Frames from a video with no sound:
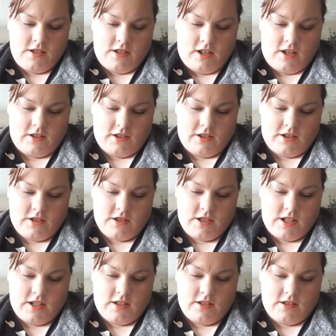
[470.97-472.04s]
colours.
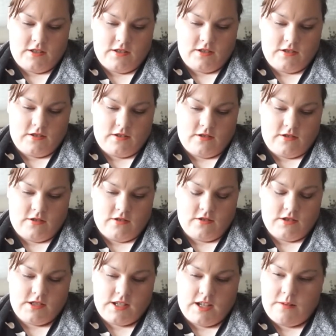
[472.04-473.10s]
They
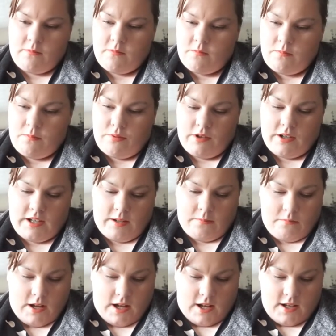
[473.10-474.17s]
all seem pretty
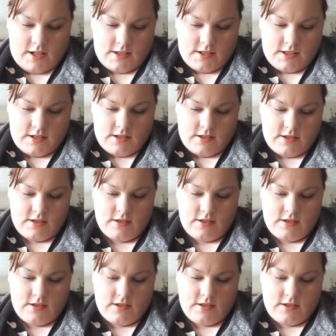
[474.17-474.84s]
matte.